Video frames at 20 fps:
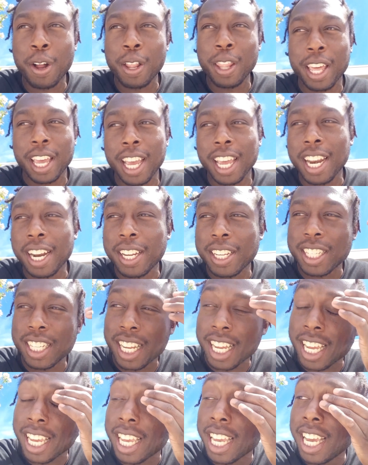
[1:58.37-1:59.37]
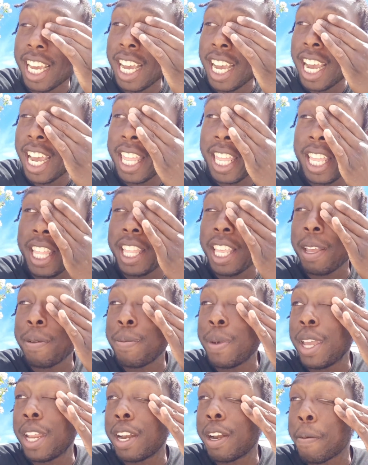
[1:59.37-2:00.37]
all that. And I was like, and then
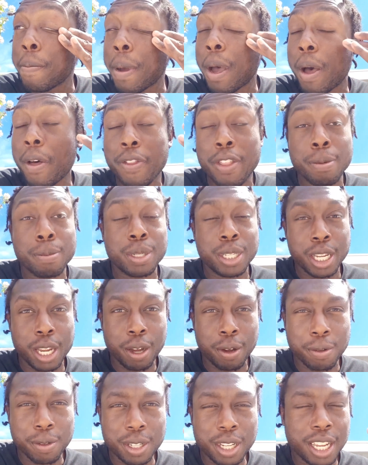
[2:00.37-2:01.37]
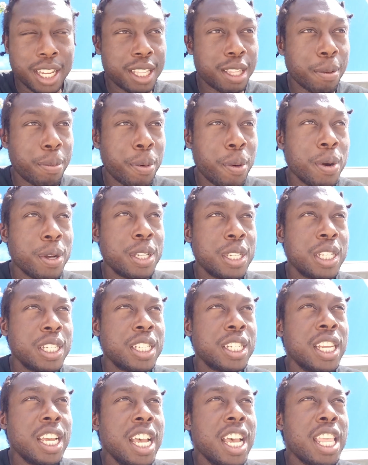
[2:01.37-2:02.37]
they made it about themselves. Like the
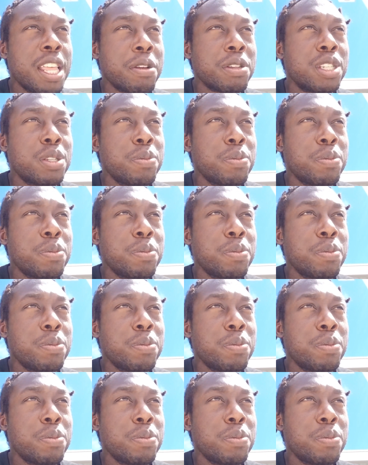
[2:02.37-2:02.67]
person that